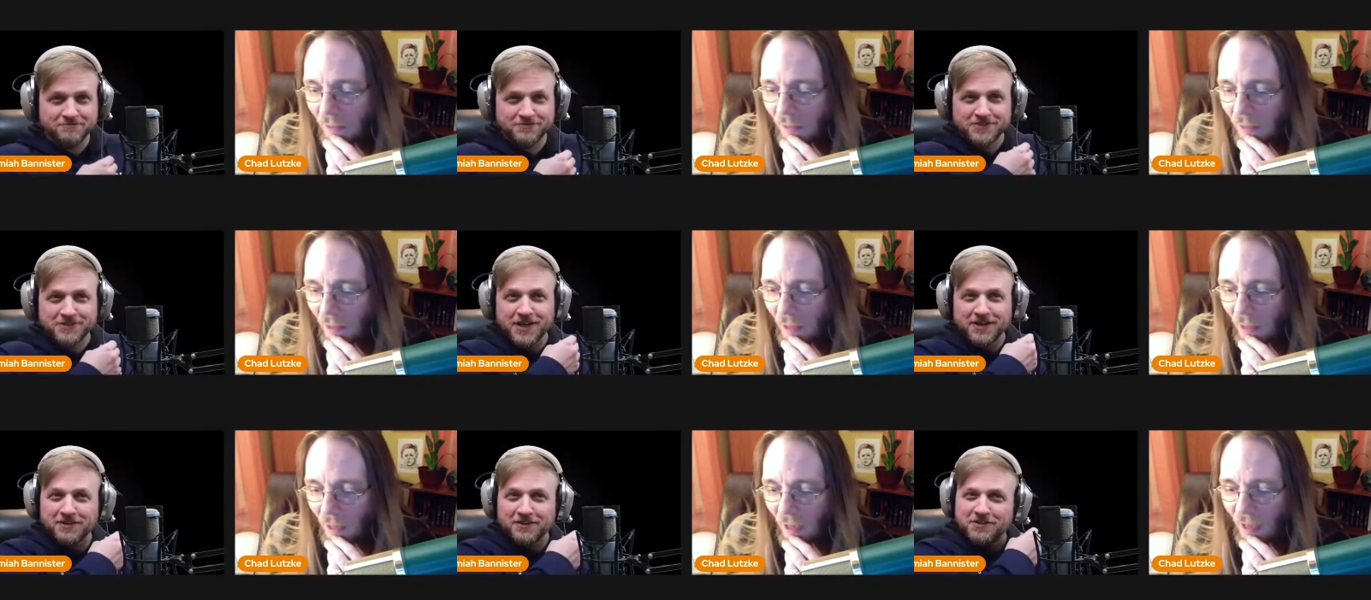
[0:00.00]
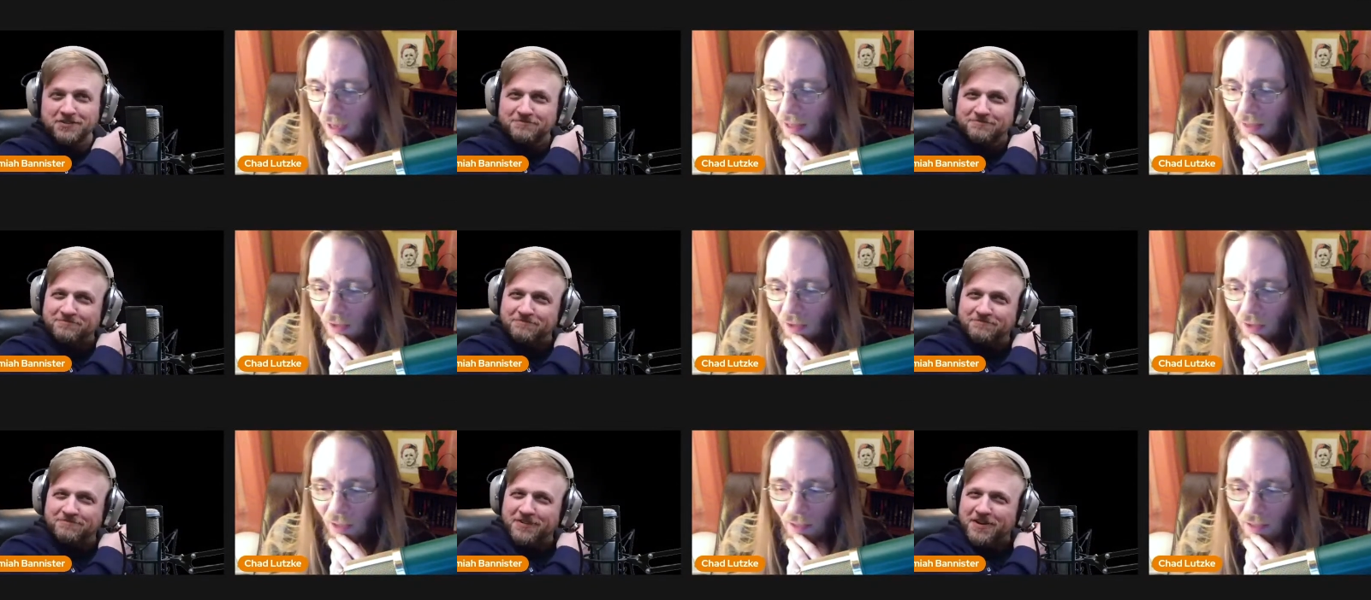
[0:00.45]
Speaker 1: exactly. And
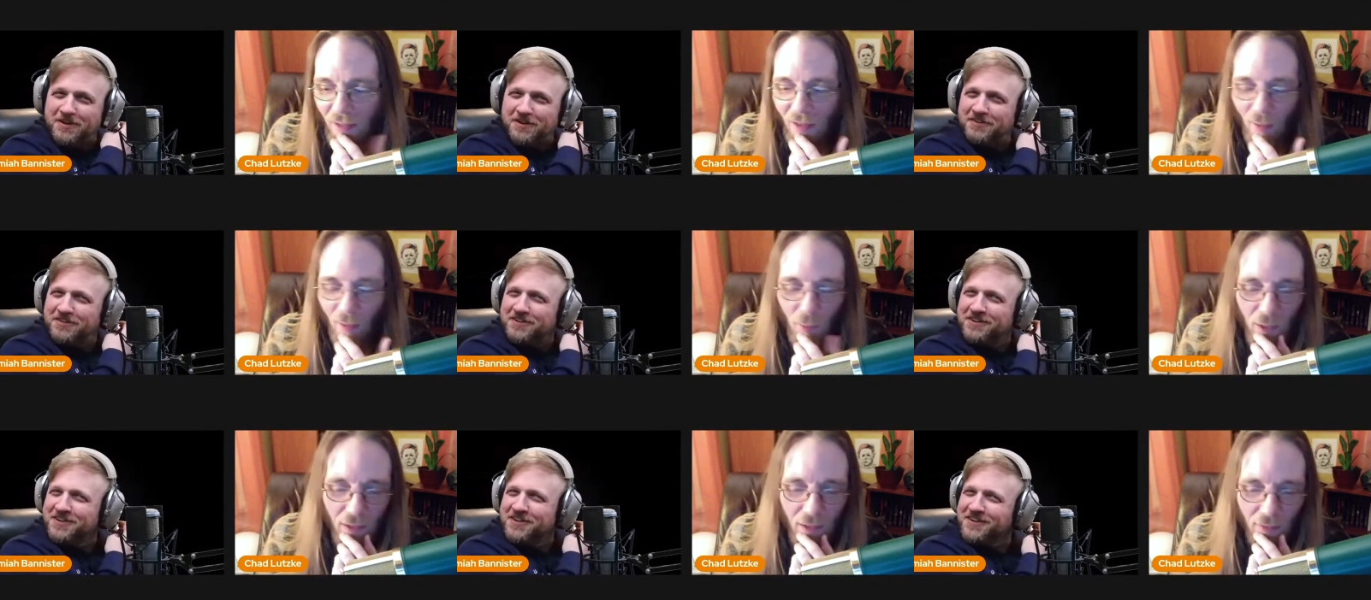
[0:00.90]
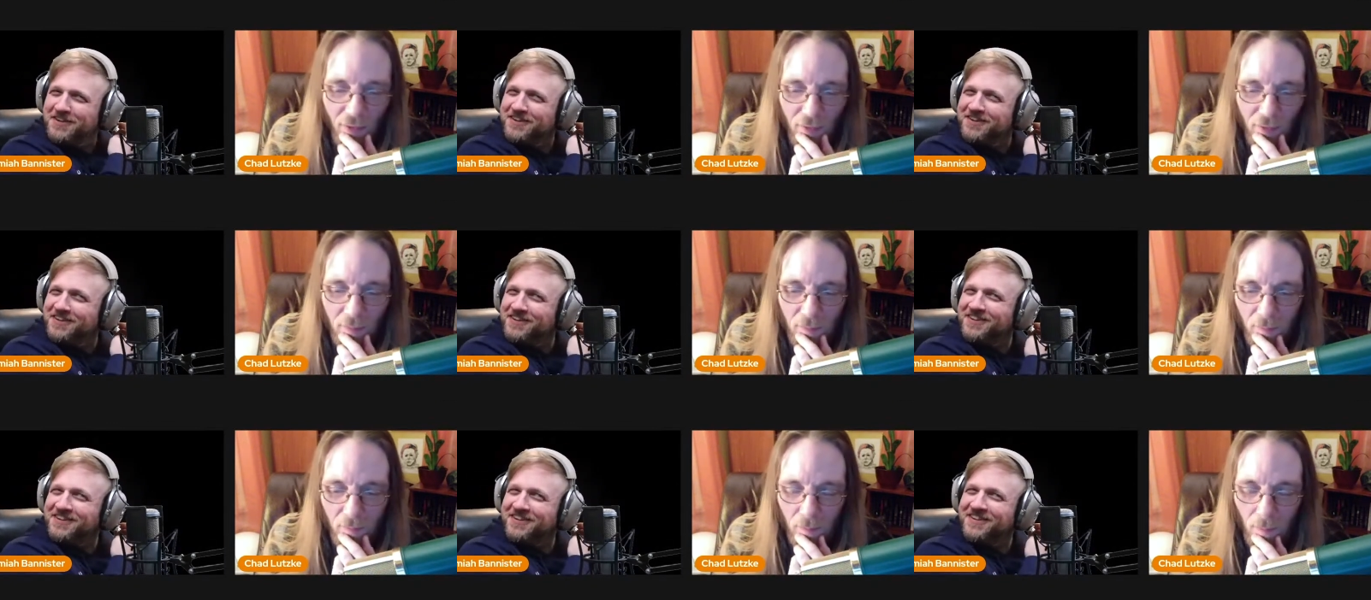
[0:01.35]
they're like, "Yeah,
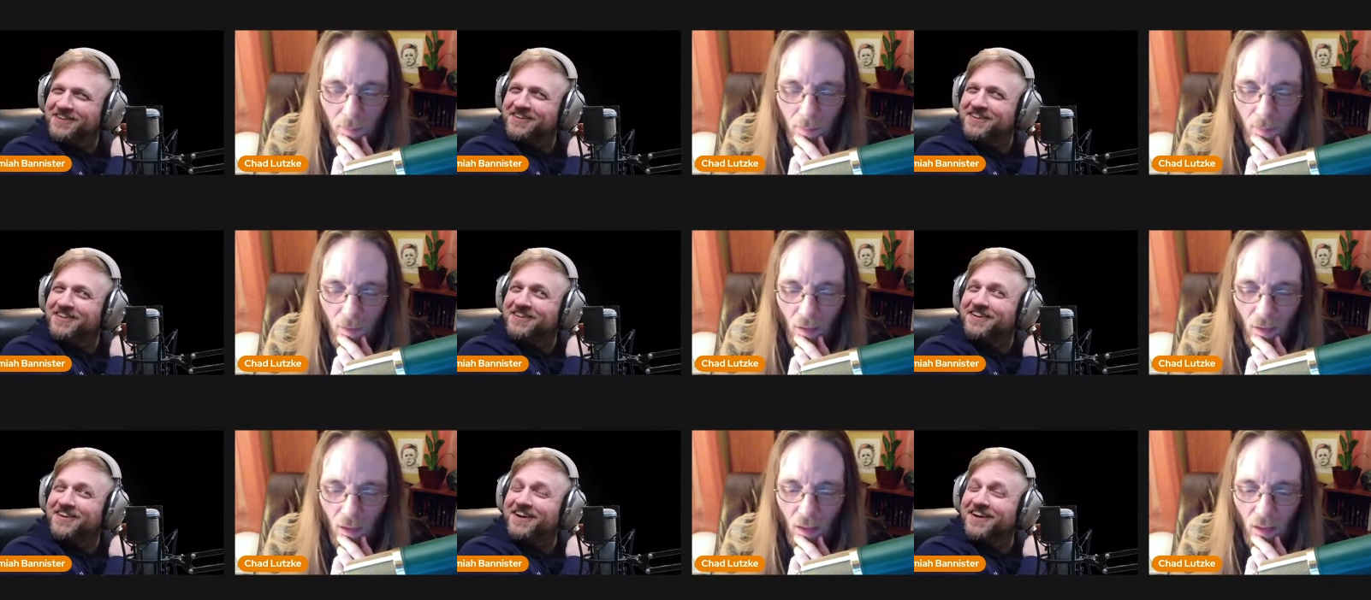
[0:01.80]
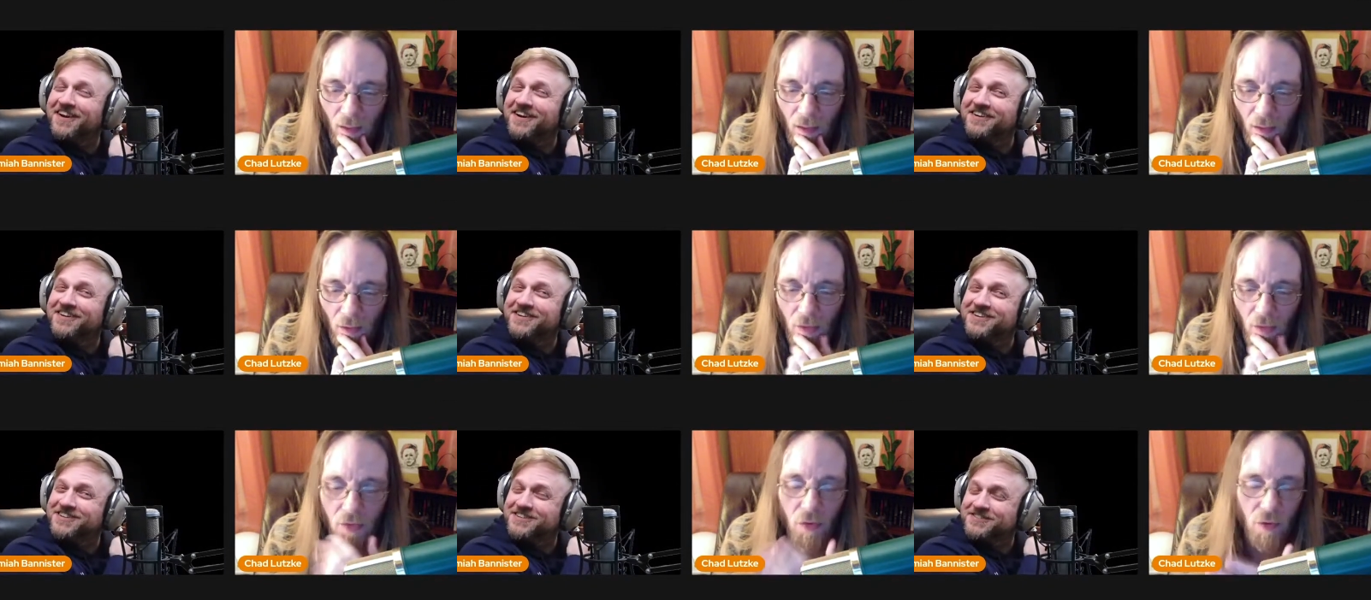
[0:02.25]
whatever."
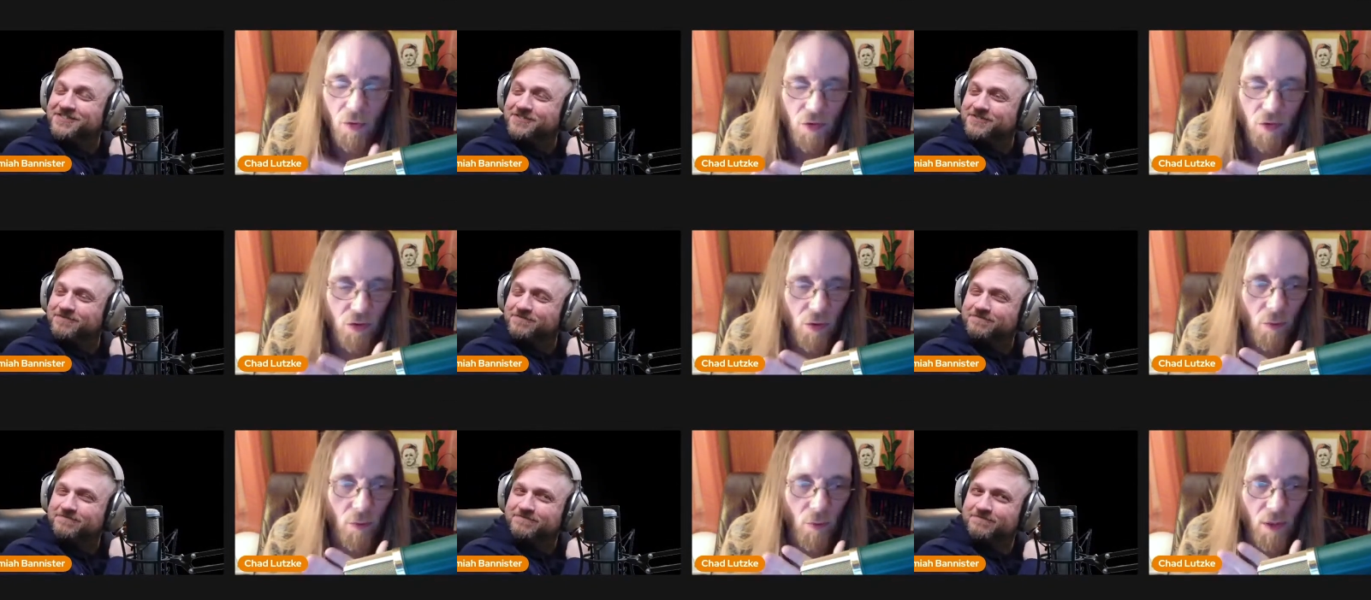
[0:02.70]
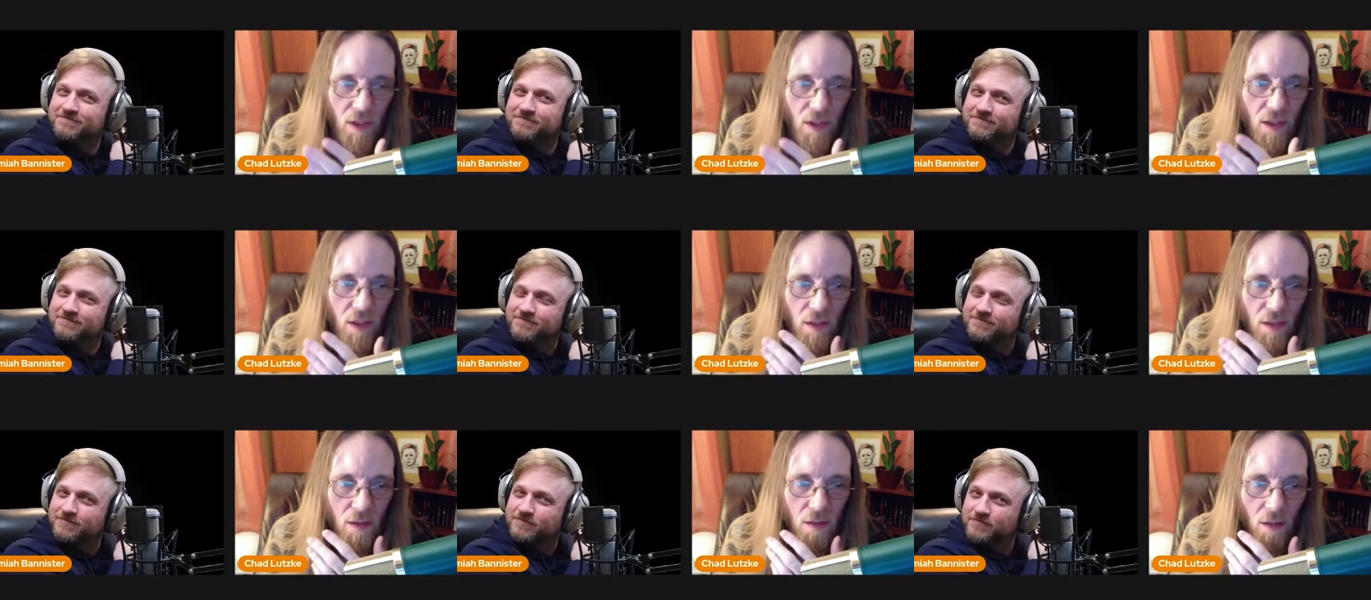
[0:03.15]
And long story short, we
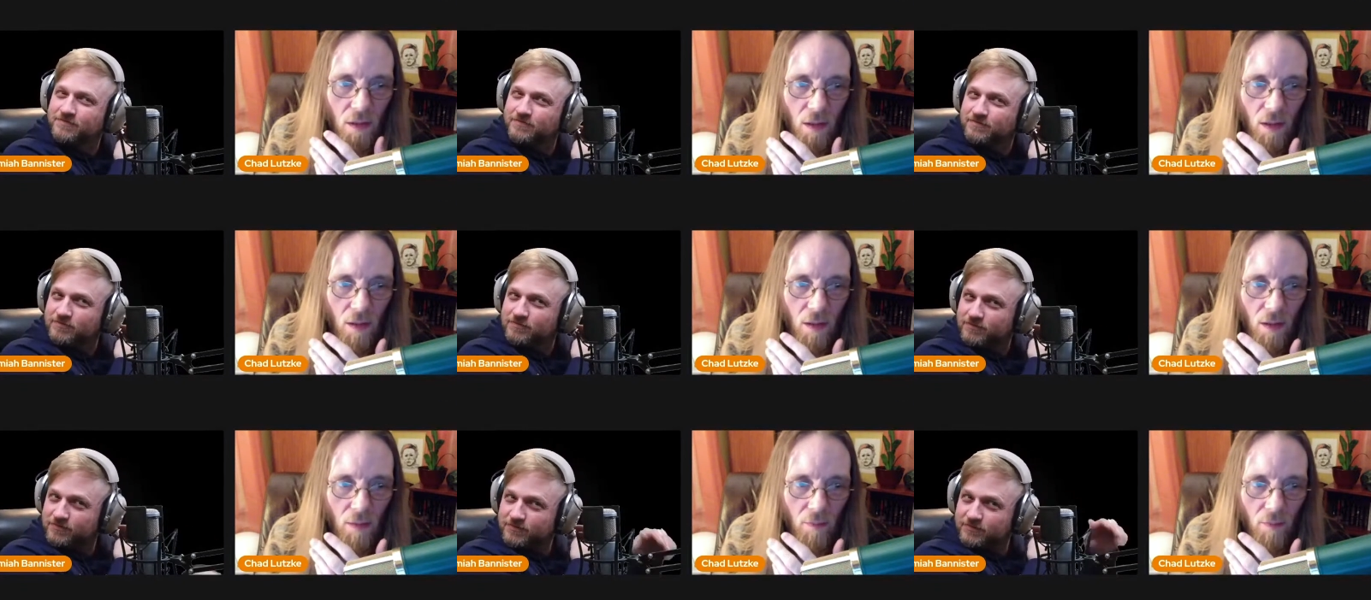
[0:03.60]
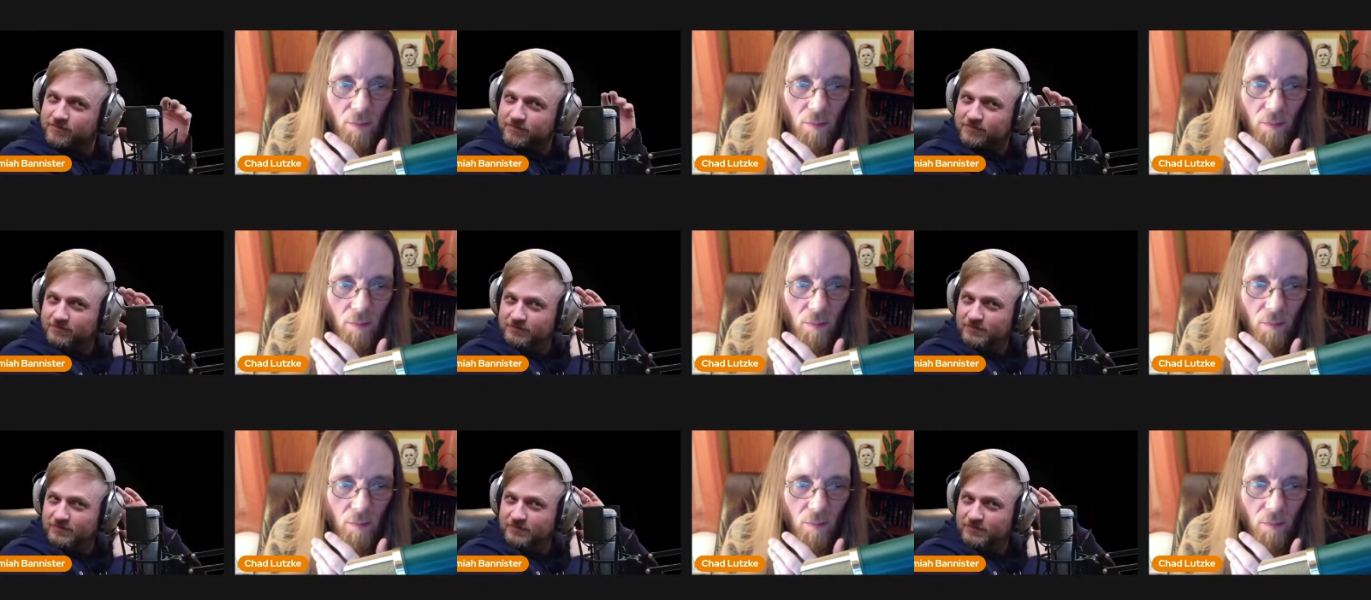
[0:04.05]
did um,